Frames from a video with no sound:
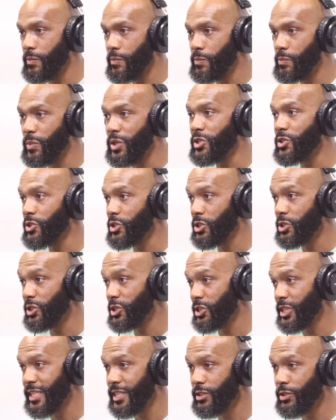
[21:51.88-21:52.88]

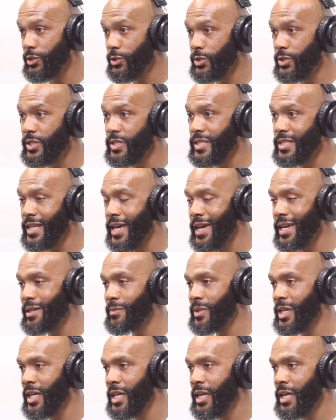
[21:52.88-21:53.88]
muscular endurance
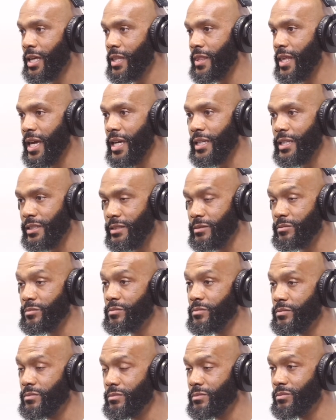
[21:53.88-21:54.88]
type, they can
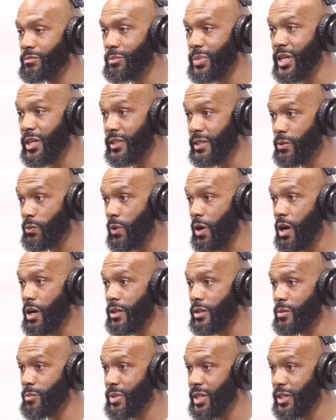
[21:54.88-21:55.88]
barely
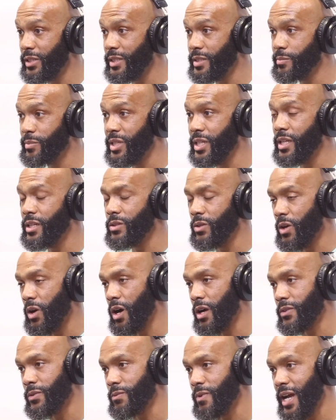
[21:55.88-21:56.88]
walk or barely bend, or
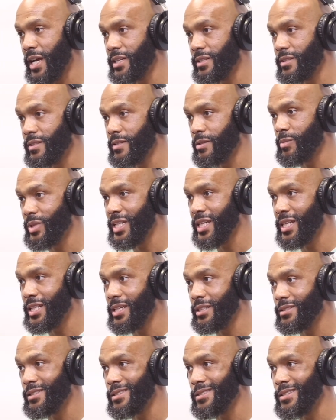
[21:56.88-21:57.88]
arthritis is
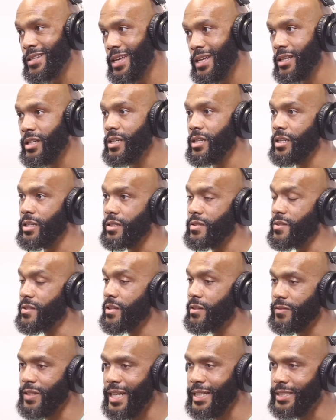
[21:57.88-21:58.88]
beginning to set in and
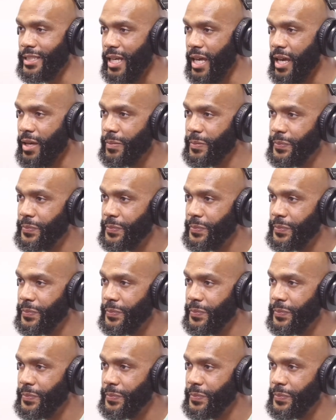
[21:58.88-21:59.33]
stuff like that.